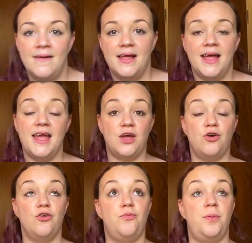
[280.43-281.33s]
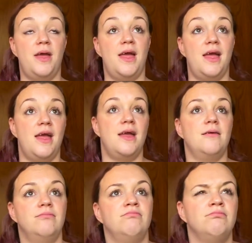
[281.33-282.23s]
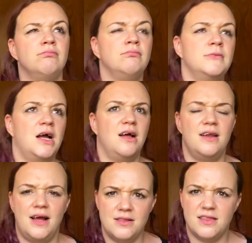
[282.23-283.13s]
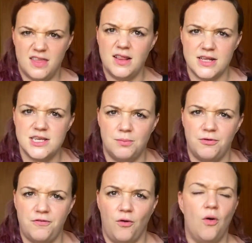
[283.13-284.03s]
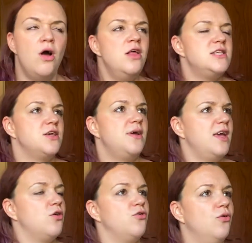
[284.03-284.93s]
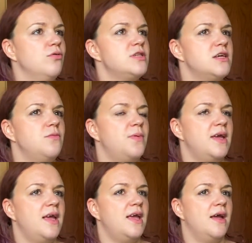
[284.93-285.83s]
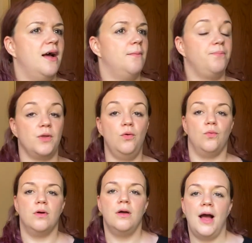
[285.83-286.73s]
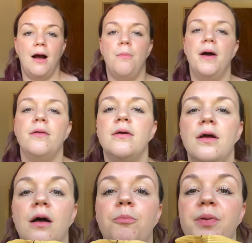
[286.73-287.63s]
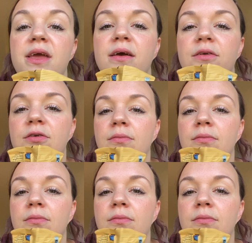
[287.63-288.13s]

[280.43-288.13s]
It could be, I think that's number 4. So it could also be, how about a beard?